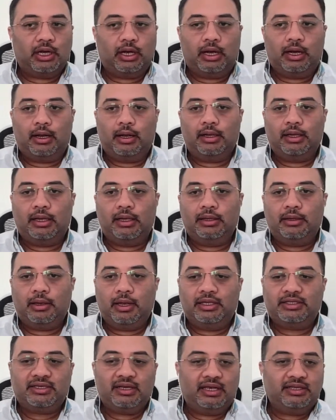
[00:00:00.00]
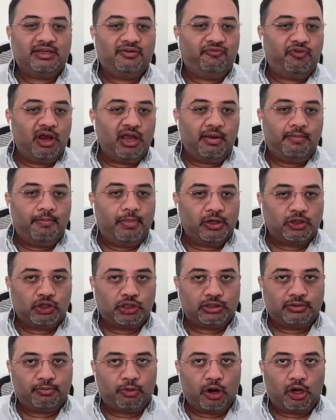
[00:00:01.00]
Uh, it's, it's a very
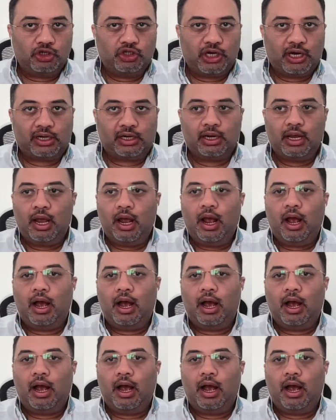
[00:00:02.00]
ambitious project,